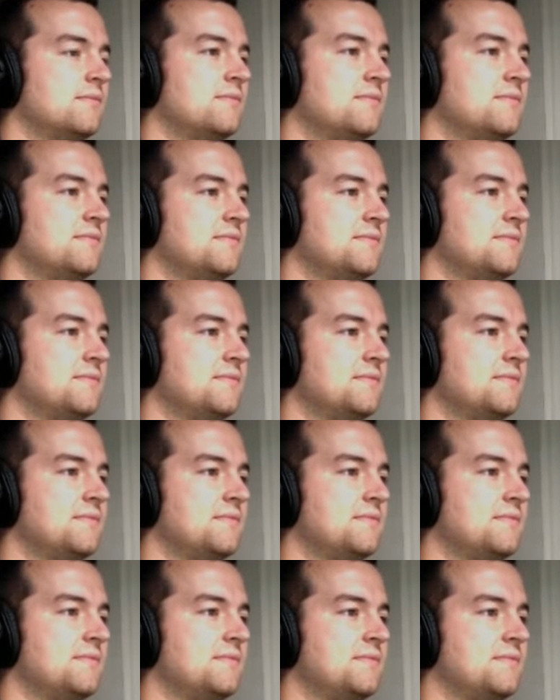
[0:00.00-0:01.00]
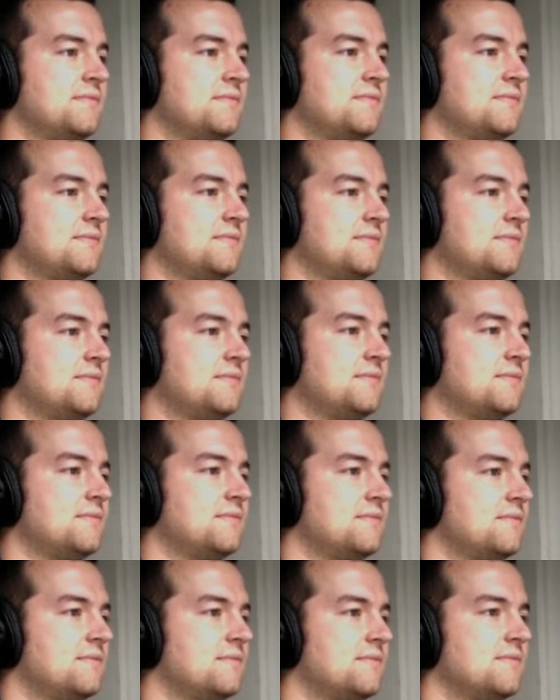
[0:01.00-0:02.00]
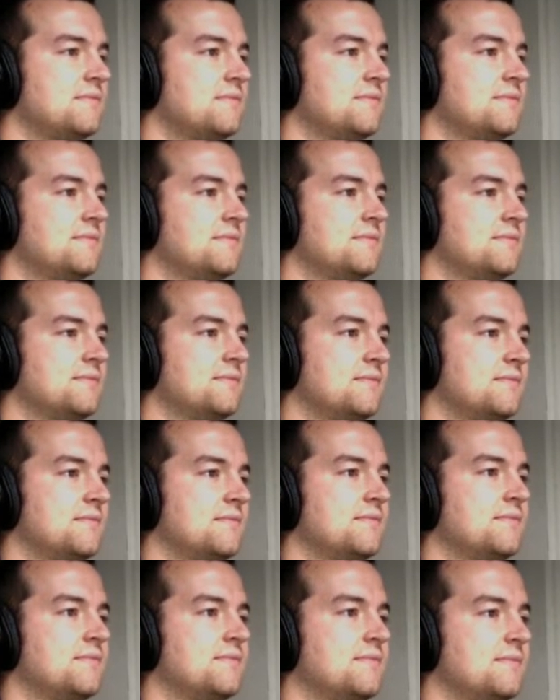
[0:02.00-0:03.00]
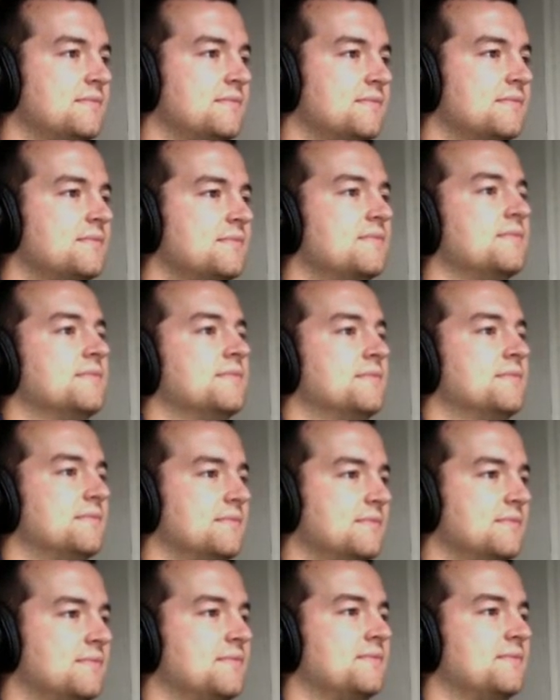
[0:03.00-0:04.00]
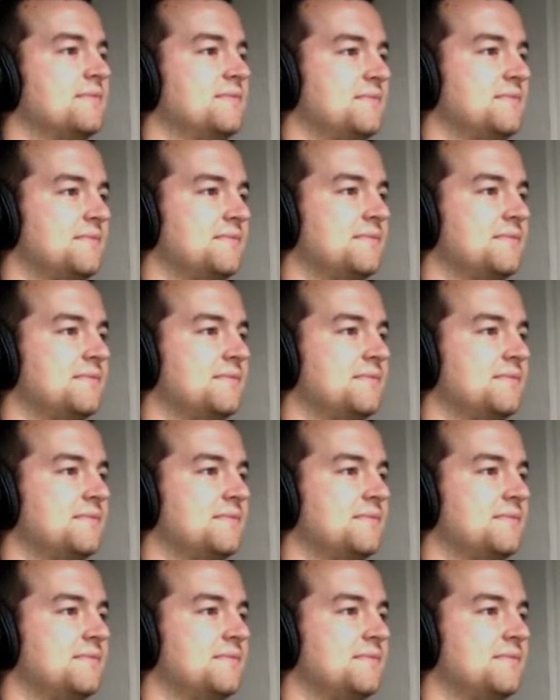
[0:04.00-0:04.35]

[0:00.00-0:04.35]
This person isn't speaking.